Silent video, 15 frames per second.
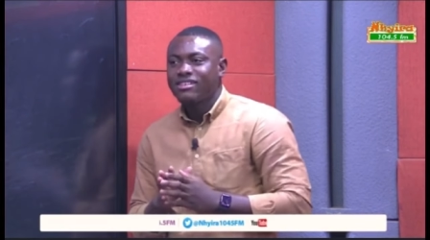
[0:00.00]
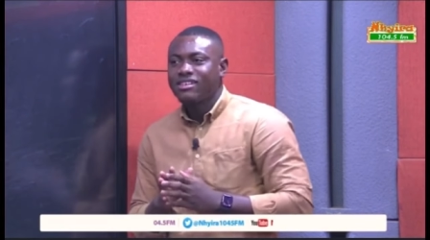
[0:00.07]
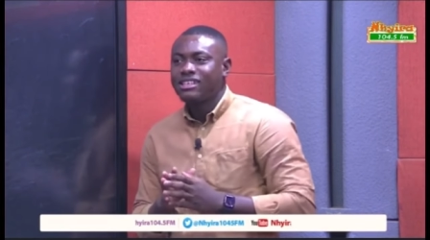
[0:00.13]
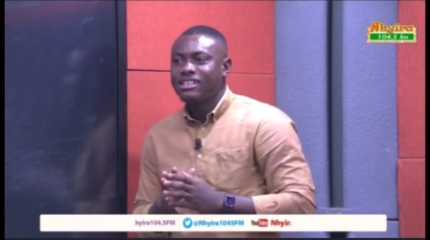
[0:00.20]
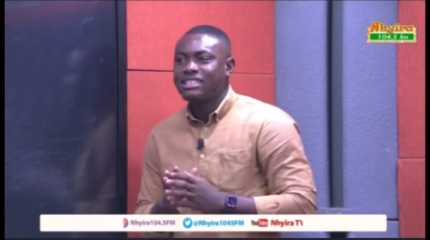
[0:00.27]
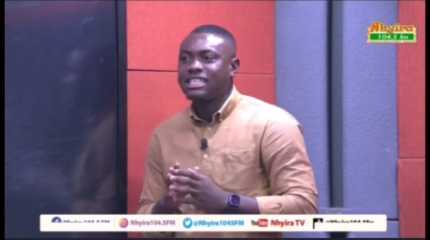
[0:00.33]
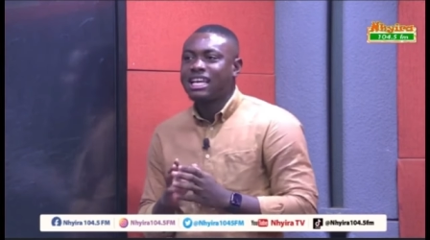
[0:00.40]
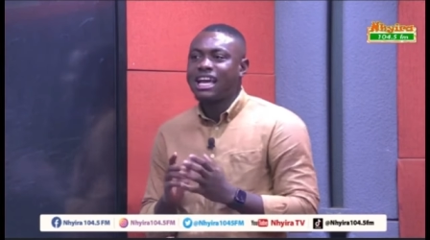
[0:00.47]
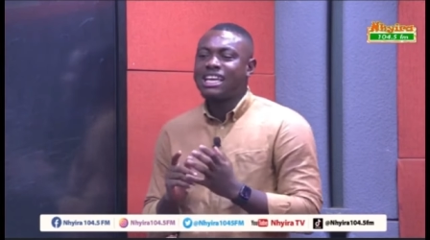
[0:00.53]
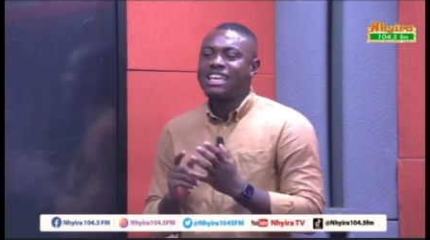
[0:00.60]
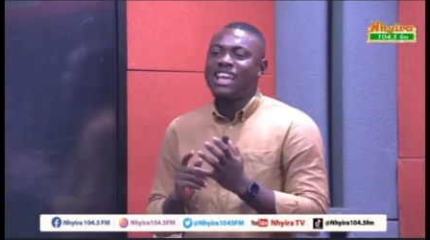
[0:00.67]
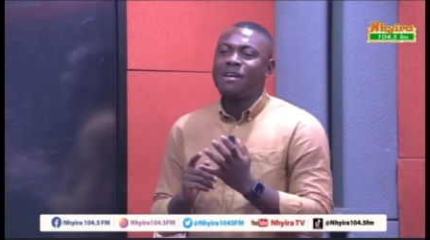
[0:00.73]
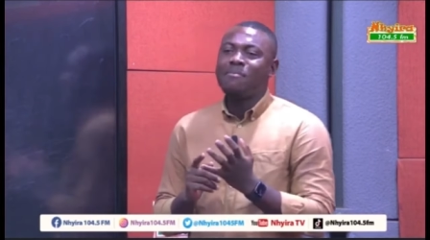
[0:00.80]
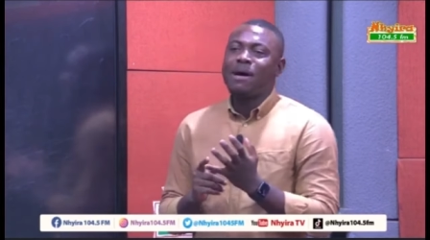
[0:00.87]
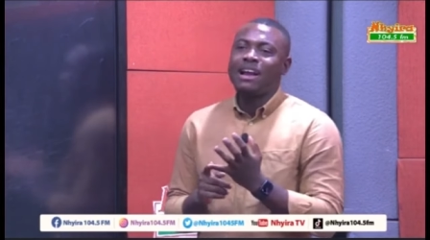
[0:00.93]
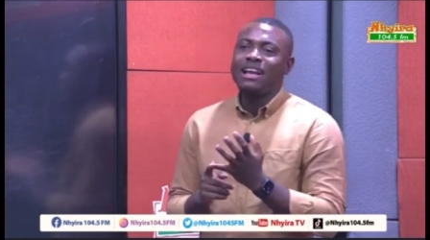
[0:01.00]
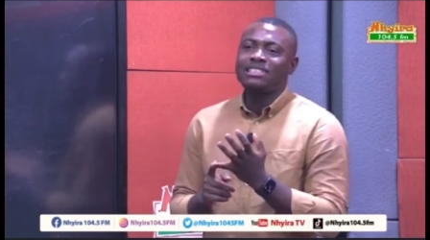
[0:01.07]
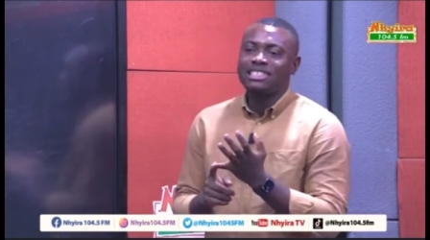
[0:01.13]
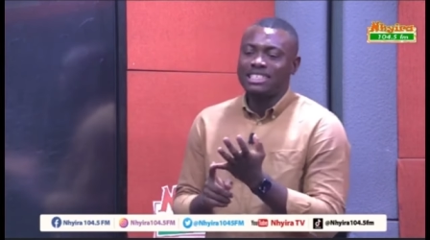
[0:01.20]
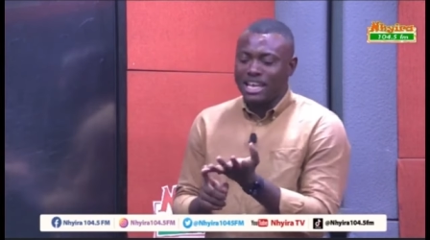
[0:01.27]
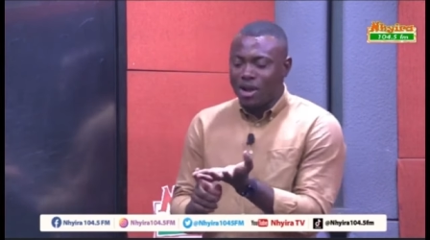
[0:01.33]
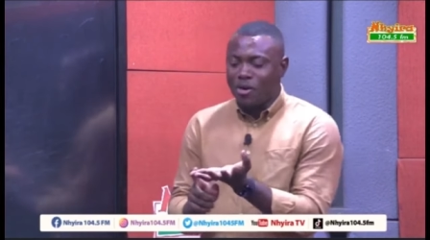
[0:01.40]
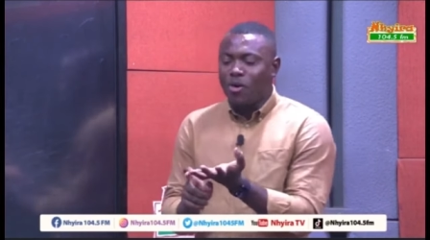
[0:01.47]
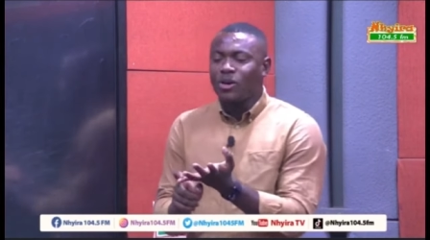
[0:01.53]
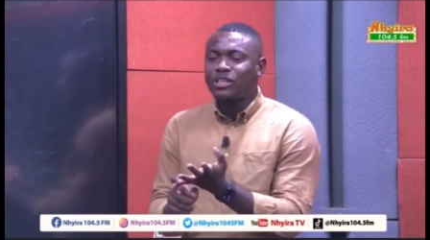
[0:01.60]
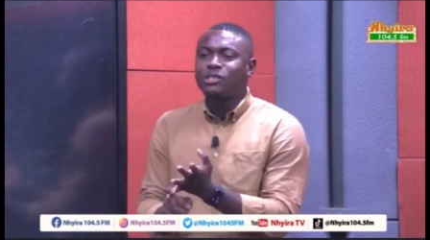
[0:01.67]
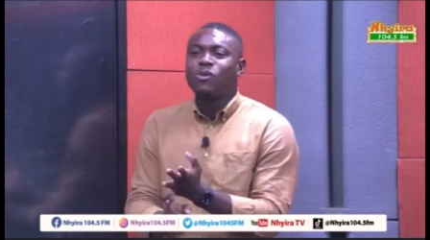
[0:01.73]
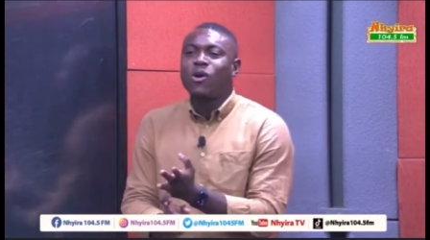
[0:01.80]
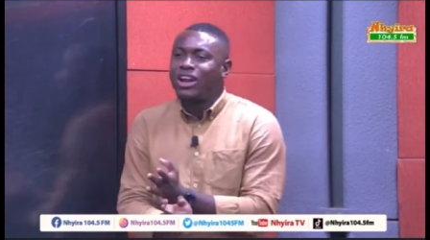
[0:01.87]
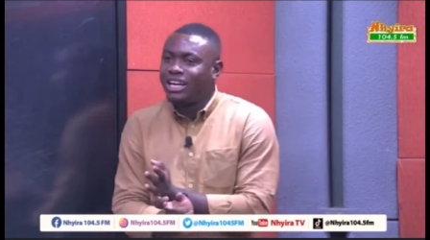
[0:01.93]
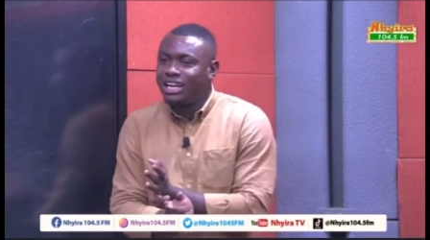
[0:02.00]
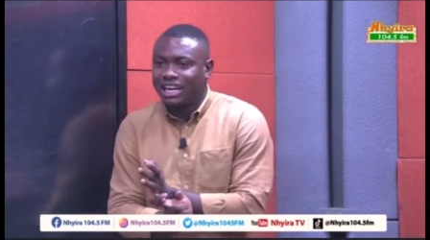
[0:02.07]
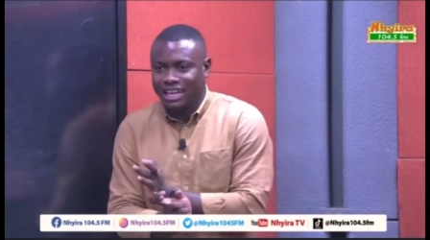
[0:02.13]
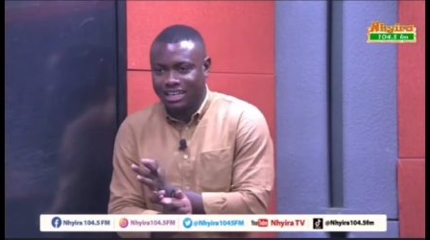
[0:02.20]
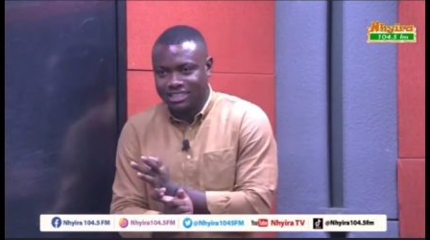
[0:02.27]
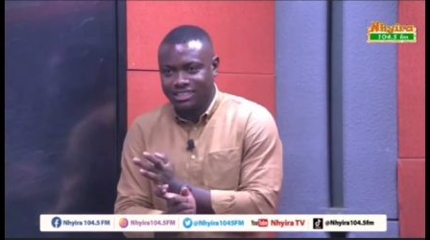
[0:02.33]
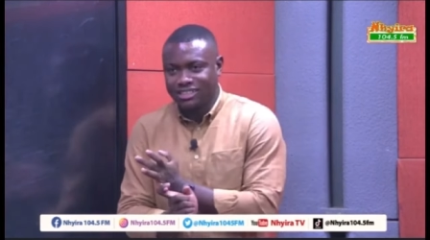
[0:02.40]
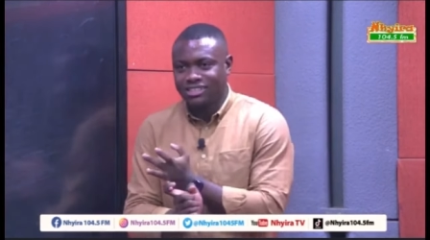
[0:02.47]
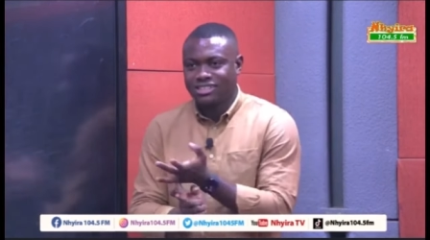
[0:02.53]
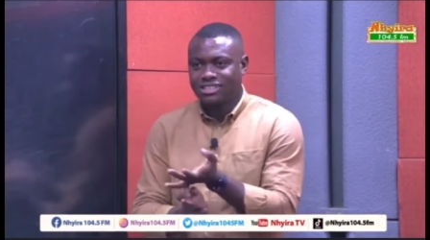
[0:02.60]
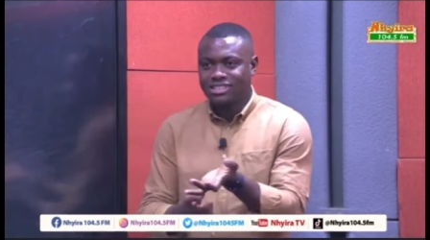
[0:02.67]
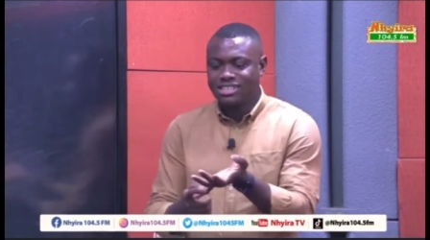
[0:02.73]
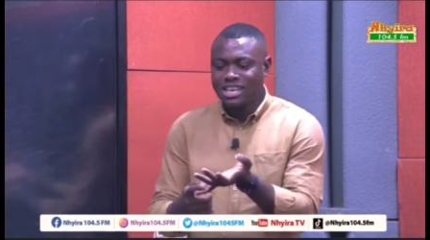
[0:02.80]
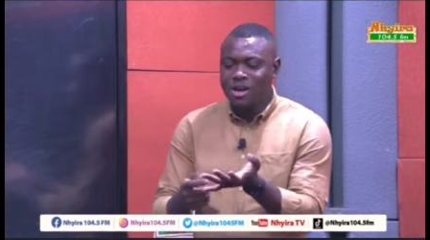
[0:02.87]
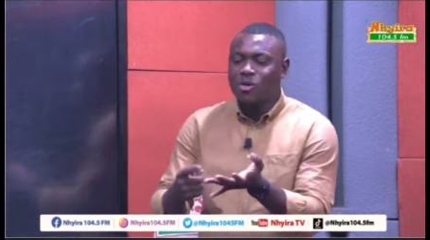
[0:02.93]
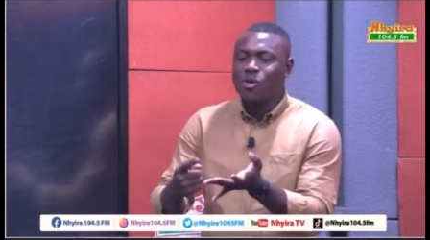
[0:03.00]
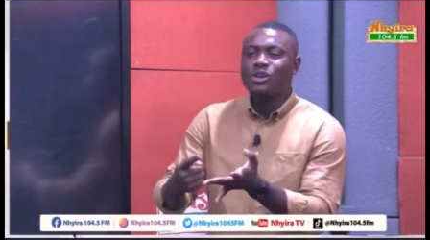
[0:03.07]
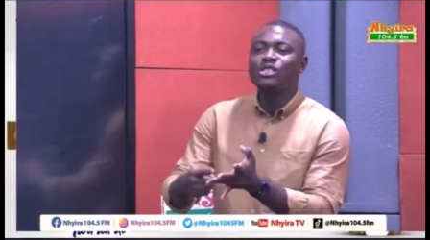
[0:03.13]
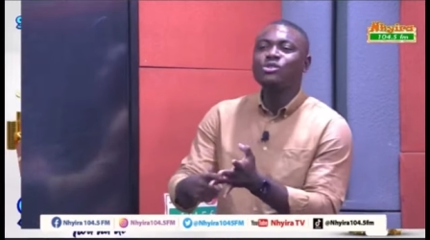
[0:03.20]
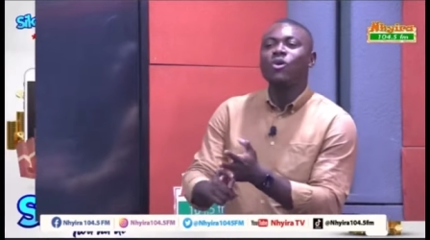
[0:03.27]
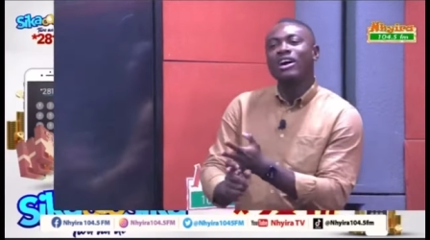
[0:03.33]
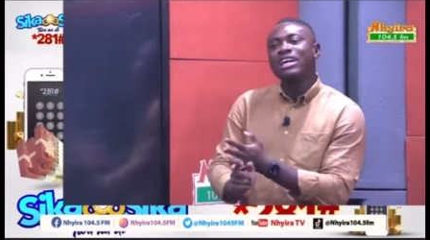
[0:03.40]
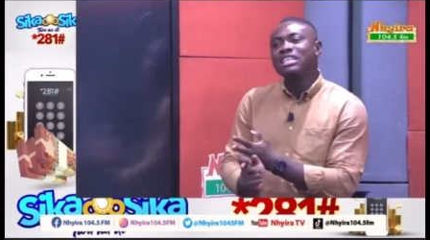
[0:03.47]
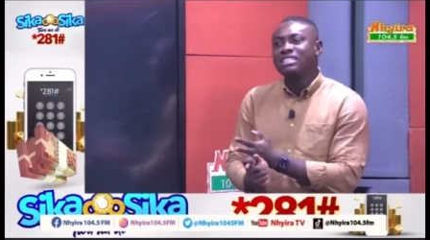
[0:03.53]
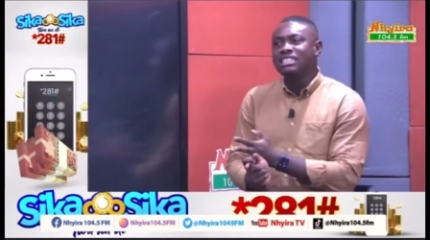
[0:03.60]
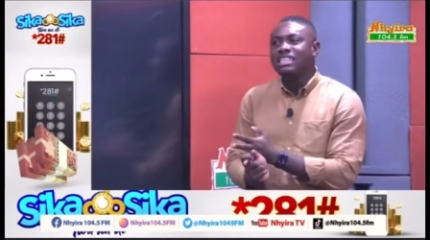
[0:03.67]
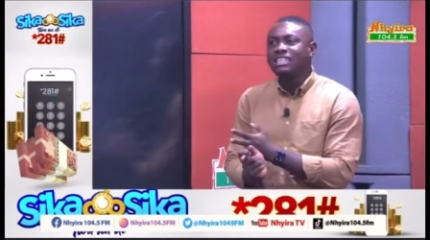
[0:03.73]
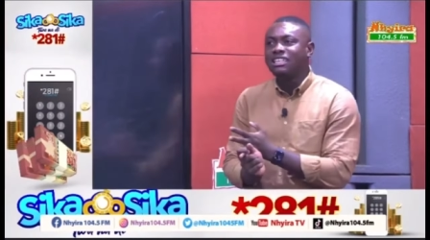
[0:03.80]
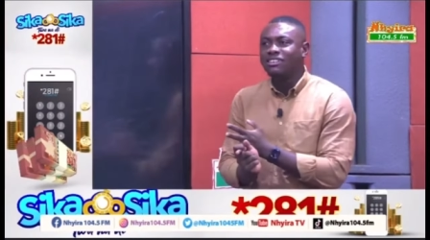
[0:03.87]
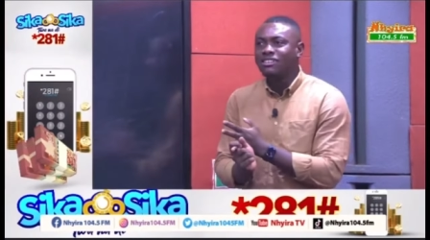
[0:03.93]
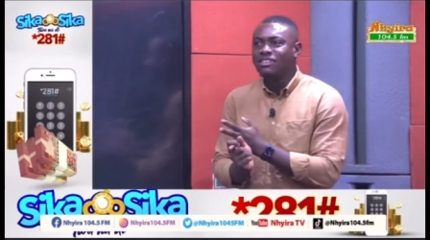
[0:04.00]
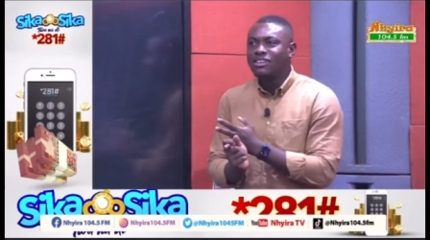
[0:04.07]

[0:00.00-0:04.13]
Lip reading: say, Ebanesi, ye coach you England, ye coach you Italy.